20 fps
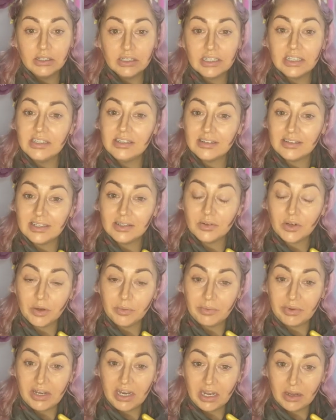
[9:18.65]
Can you see what I
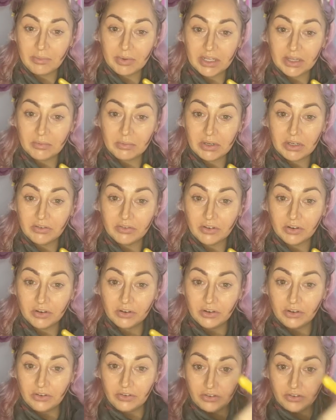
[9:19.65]
mean now about the big forehead?